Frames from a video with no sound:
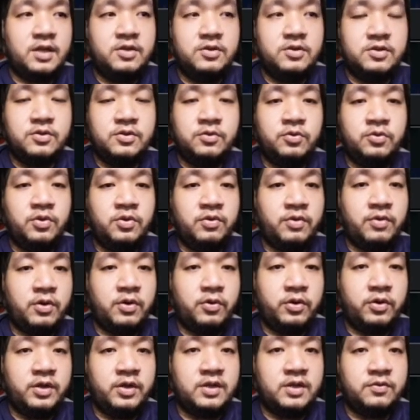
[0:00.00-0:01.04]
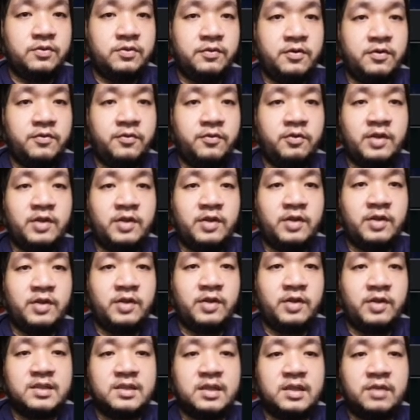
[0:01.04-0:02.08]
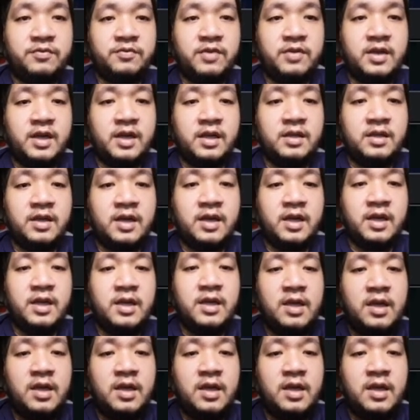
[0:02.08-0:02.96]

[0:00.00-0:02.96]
used to doing recordings over your phone. I'm not a selfie kind of guy.